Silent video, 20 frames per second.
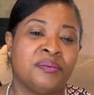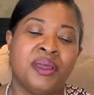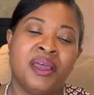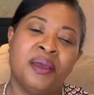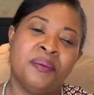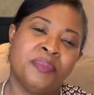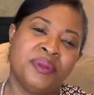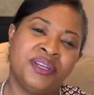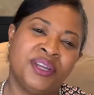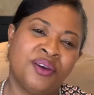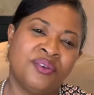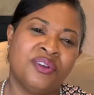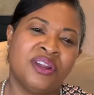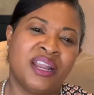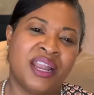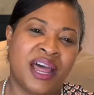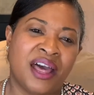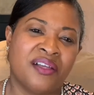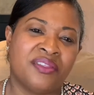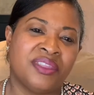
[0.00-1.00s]
But don't
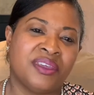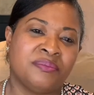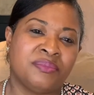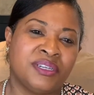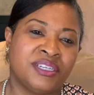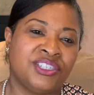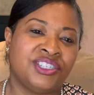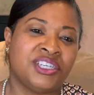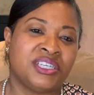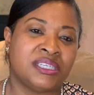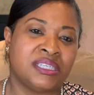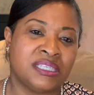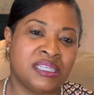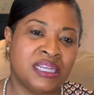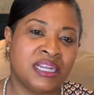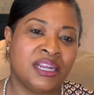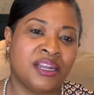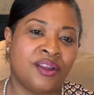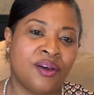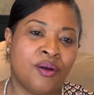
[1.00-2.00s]
allow them to just sit
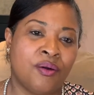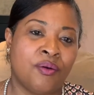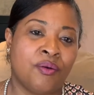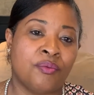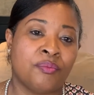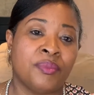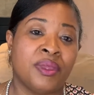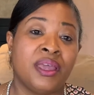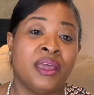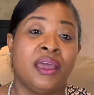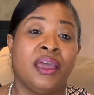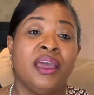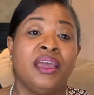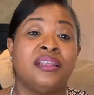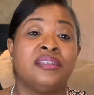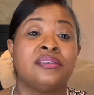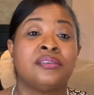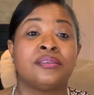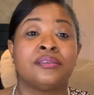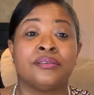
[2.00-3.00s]
at home and
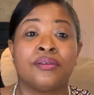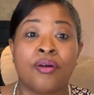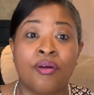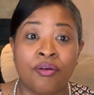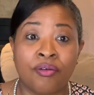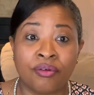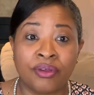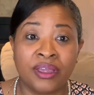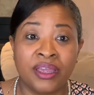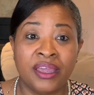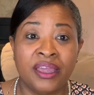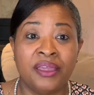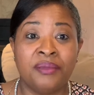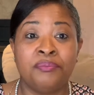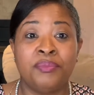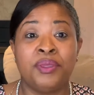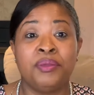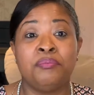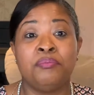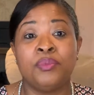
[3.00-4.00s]
sulk and
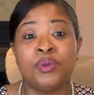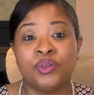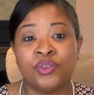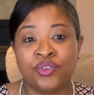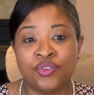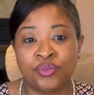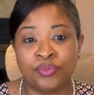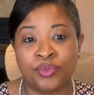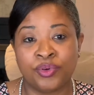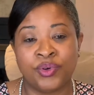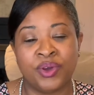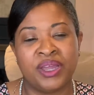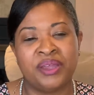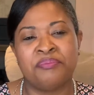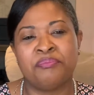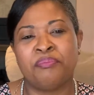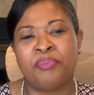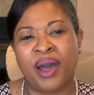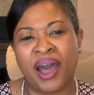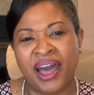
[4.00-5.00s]
be miserable and
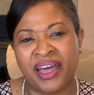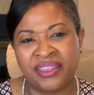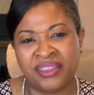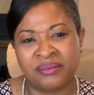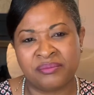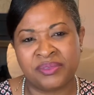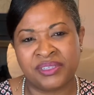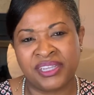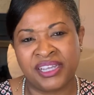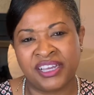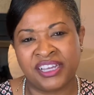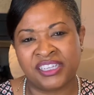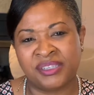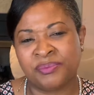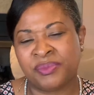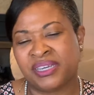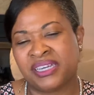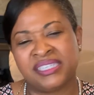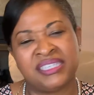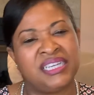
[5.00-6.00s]
by themselves,
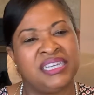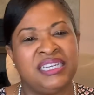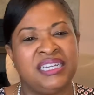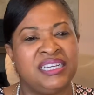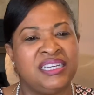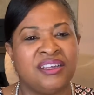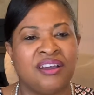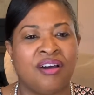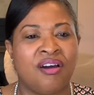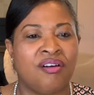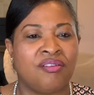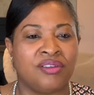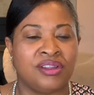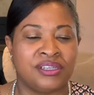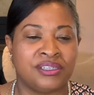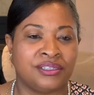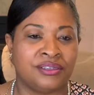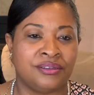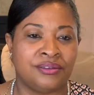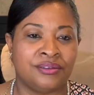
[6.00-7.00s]
because He didn't call us
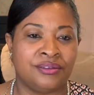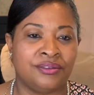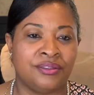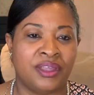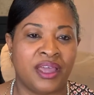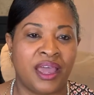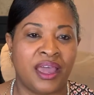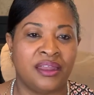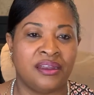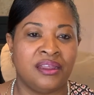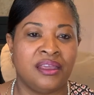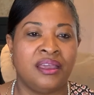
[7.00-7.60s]
to do that.